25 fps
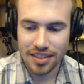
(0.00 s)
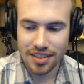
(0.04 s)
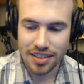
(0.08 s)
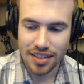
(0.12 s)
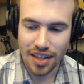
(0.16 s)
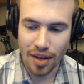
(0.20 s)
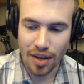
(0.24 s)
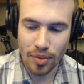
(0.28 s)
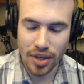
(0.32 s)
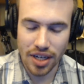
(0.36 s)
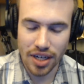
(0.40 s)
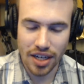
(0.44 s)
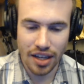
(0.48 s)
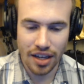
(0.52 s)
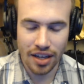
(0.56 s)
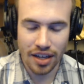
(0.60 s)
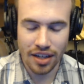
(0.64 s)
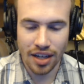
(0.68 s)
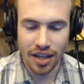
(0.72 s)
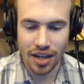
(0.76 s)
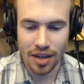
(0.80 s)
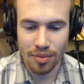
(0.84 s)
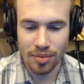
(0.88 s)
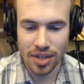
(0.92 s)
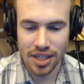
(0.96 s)
I mean, it
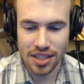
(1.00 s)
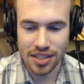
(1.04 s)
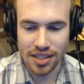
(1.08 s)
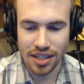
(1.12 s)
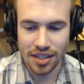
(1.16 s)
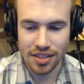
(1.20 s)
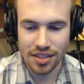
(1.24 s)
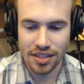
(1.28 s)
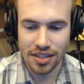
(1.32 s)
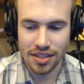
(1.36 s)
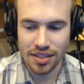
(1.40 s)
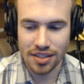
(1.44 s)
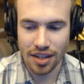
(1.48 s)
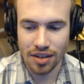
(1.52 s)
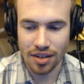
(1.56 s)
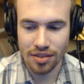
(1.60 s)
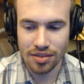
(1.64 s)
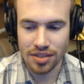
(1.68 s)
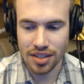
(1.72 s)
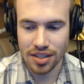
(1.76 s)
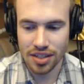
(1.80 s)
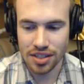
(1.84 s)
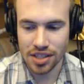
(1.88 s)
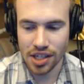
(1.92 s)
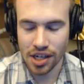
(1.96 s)
kind of makes sense, because that was
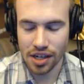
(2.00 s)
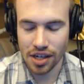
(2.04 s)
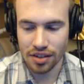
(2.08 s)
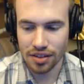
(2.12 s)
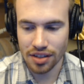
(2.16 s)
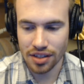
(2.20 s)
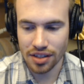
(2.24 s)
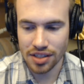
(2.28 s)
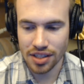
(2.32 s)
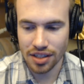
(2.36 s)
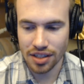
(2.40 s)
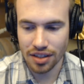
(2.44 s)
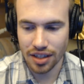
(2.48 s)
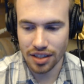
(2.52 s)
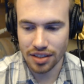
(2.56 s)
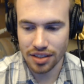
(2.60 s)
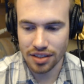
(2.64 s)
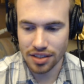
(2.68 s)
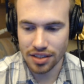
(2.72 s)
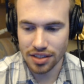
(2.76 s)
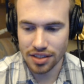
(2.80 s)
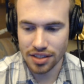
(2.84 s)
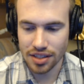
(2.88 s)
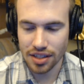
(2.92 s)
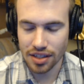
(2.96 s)
the chair that she liked
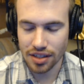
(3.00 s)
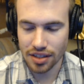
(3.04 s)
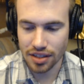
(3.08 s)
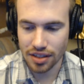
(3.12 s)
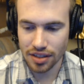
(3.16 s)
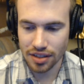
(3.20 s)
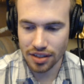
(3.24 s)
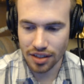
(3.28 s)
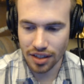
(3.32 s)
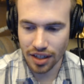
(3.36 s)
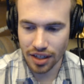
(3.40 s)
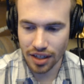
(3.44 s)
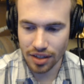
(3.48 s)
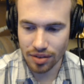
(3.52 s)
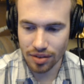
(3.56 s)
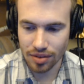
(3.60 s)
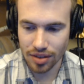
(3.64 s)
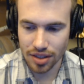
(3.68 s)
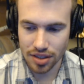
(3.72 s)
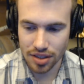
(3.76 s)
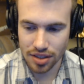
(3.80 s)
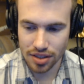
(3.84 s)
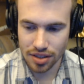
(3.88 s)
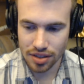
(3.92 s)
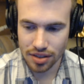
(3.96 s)
to sit in
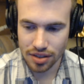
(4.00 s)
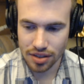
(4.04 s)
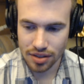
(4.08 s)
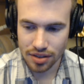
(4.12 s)
anyways.